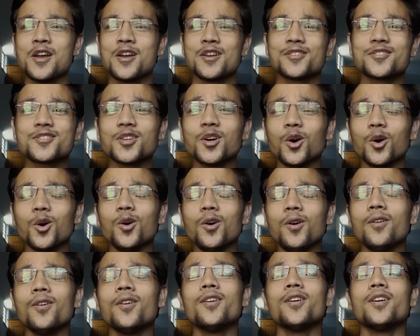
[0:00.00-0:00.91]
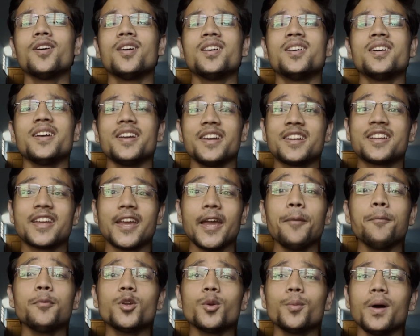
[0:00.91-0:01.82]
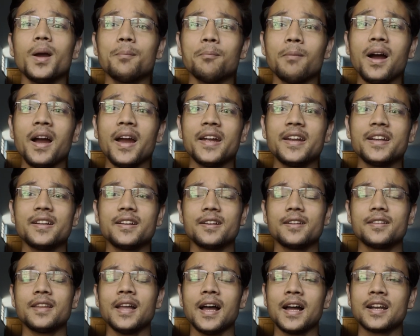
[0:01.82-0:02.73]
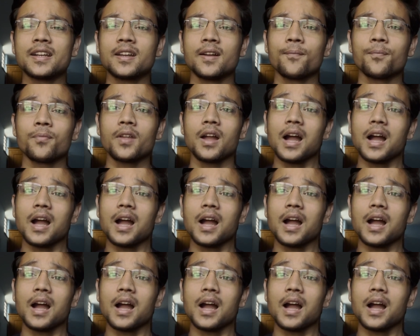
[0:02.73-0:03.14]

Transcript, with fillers: So, it came to my mind that